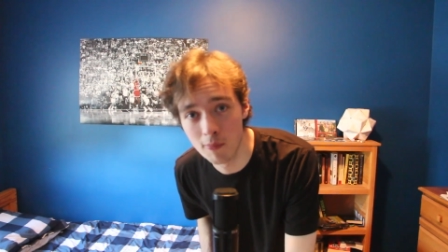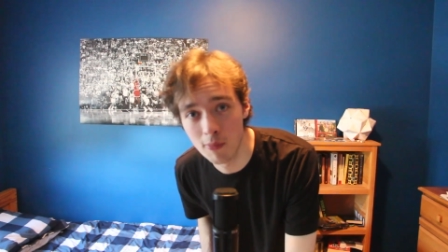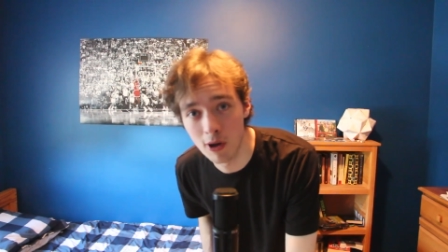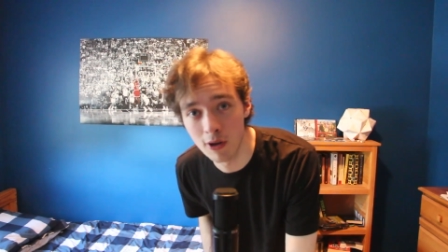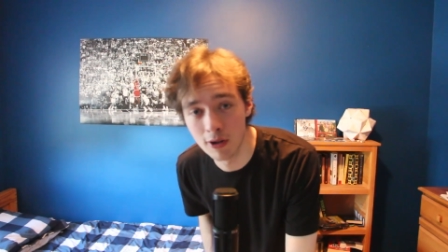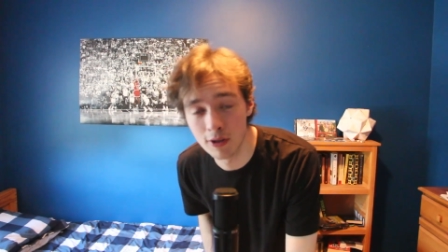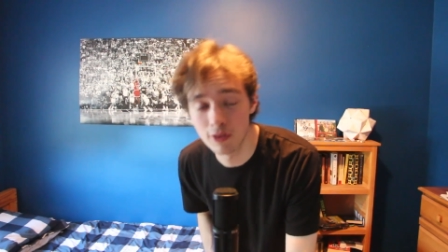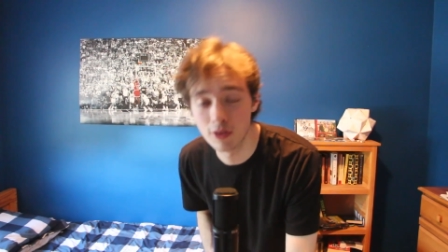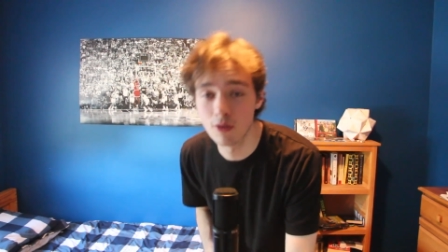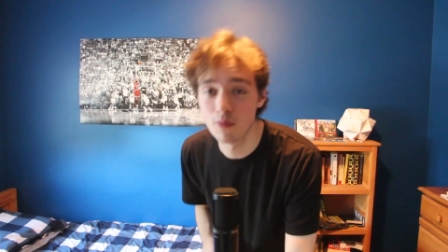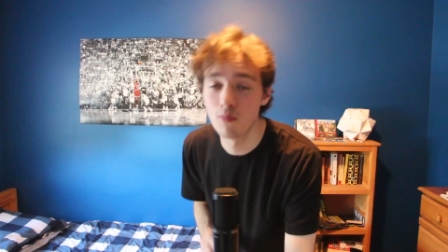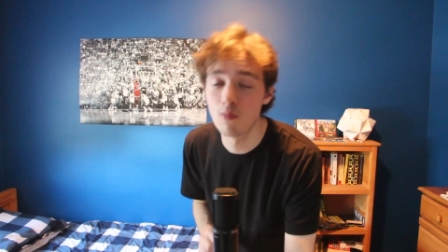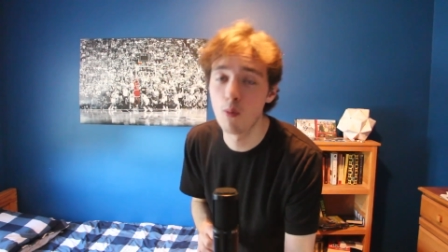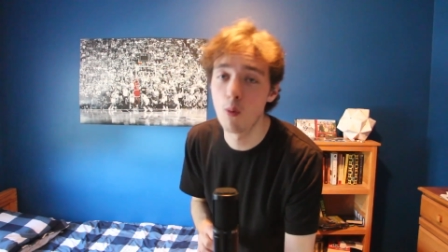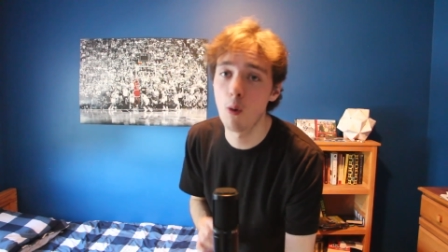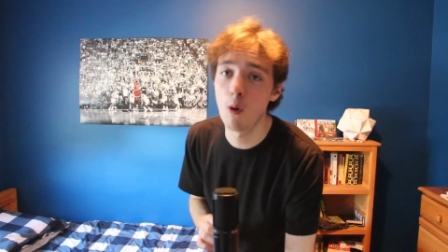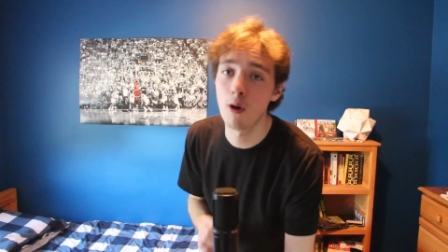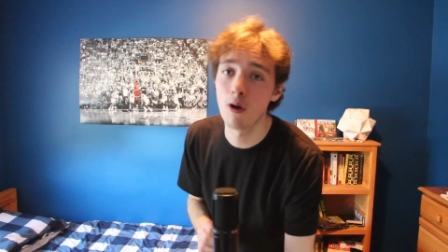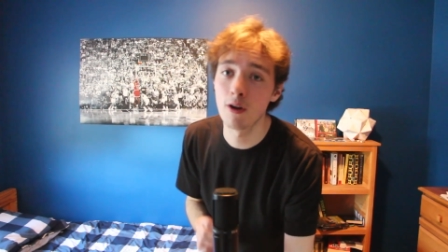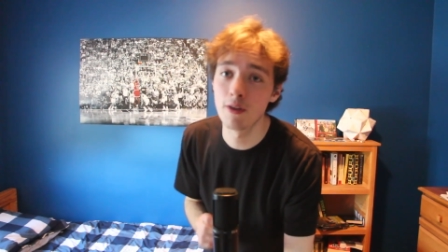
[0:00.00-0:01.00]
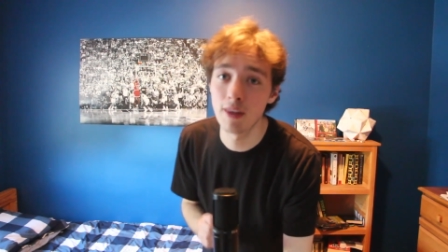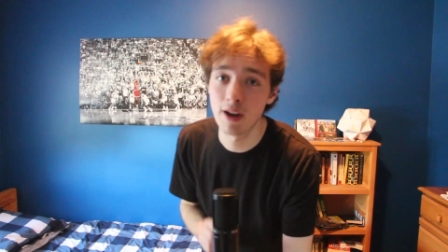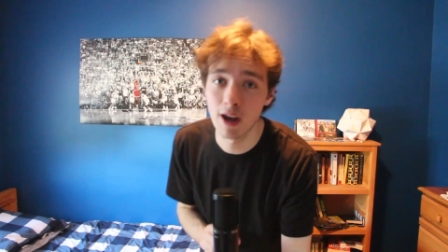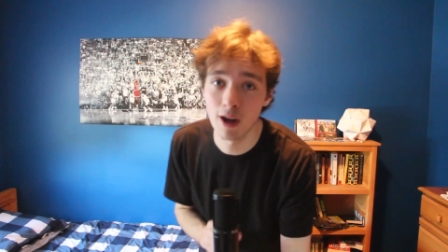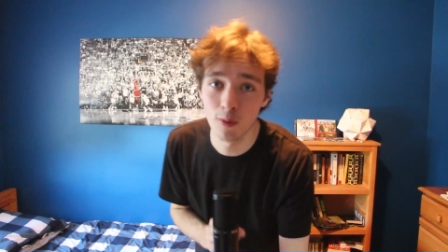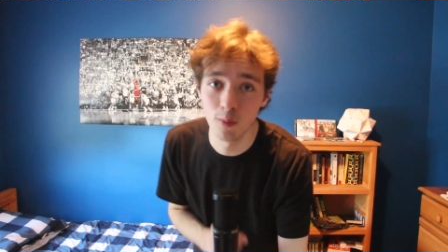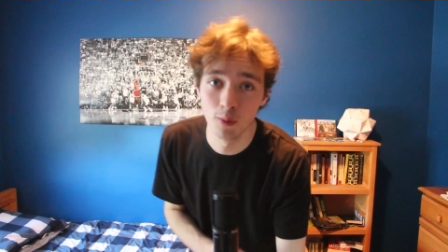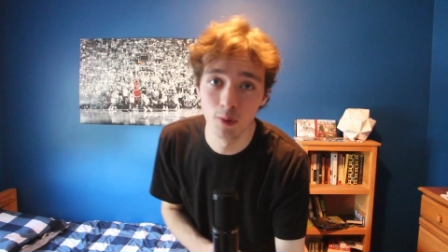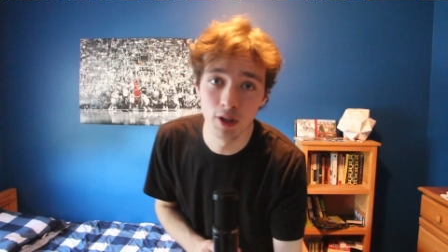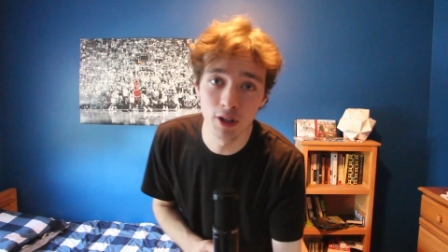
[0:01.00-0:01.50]
about it, the more that I
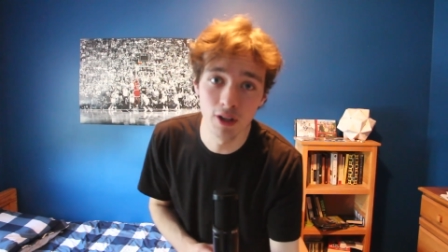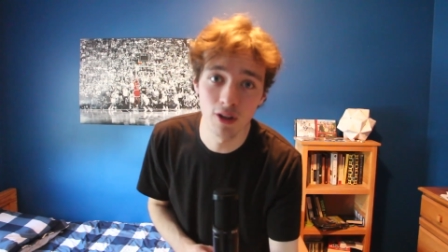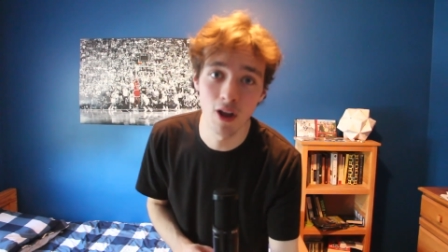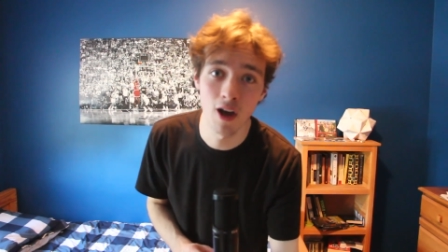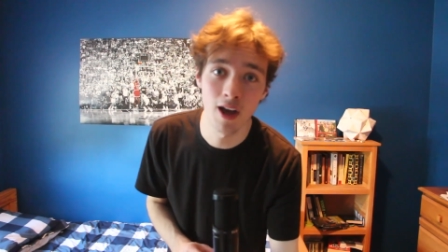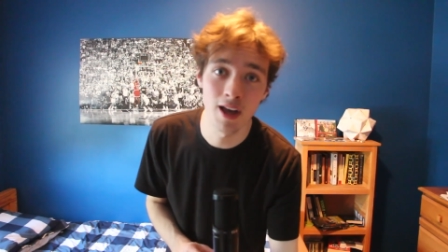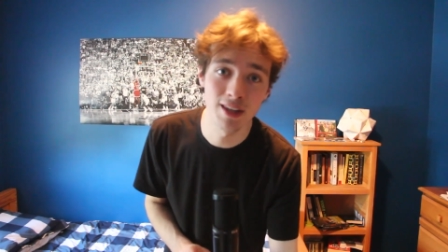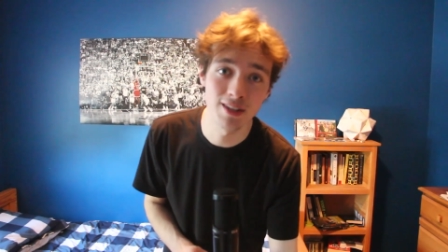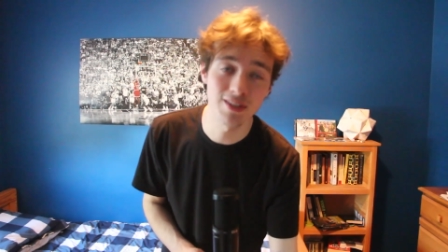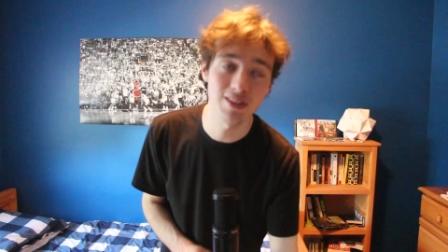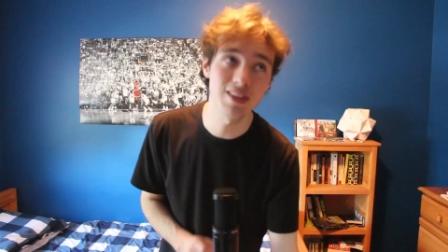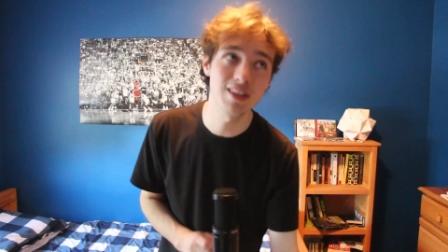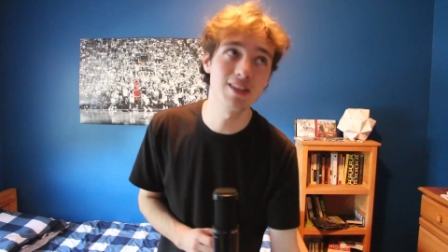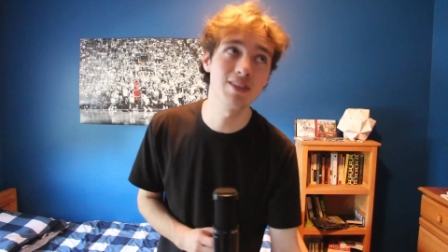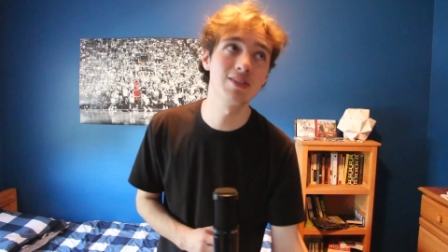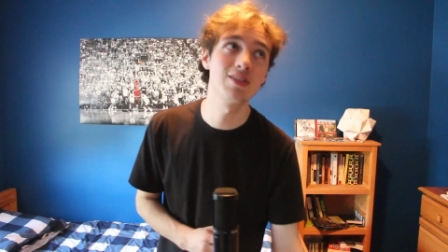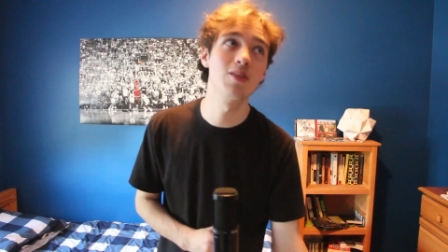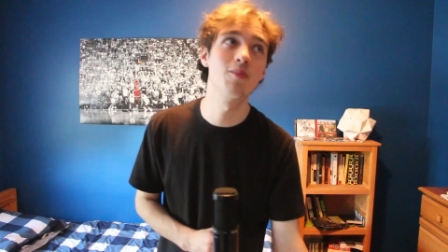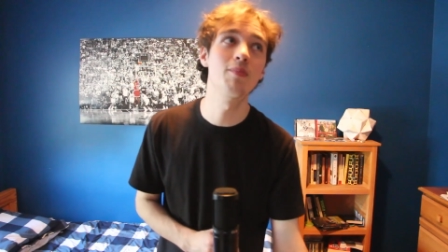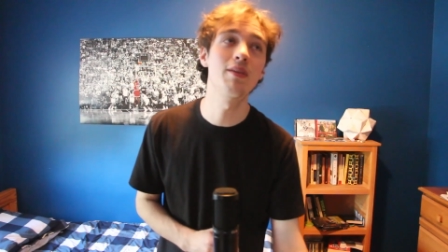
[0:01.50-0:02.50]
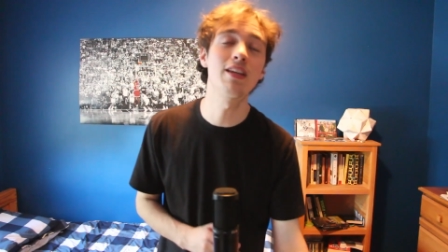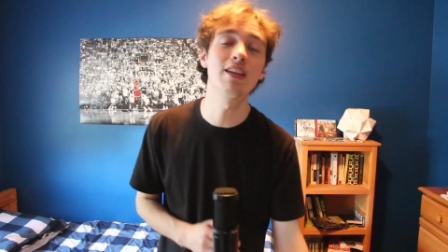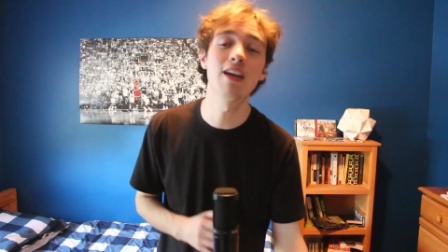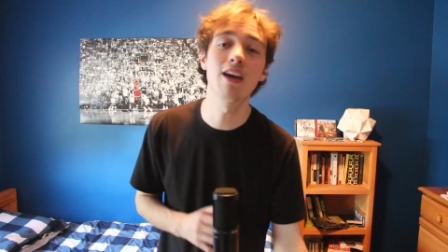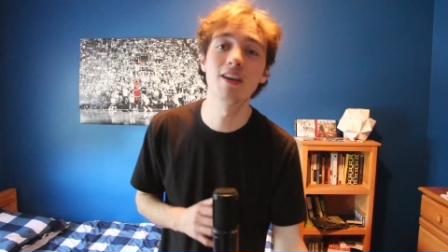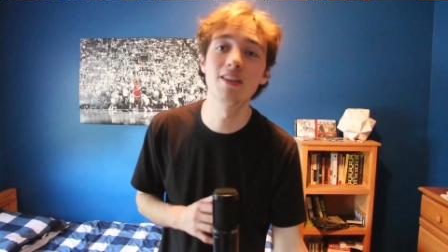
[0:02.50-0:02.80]
realized this could be